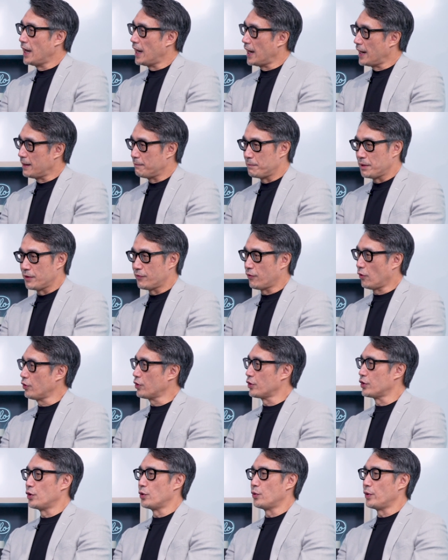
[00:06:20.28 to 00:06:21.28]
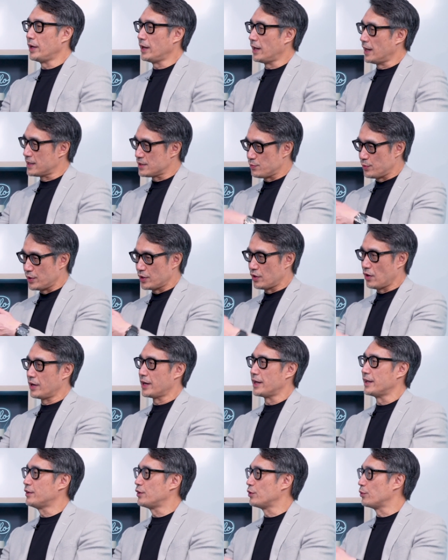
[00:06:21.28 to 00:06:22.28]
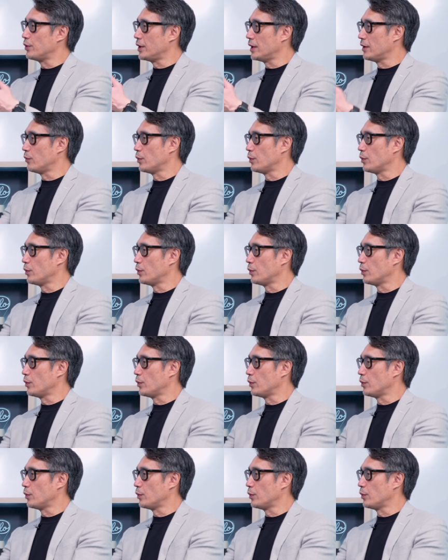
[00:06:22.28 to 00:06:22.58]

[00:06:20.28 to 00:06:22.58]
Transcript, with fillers: And before you know it, as we got into it,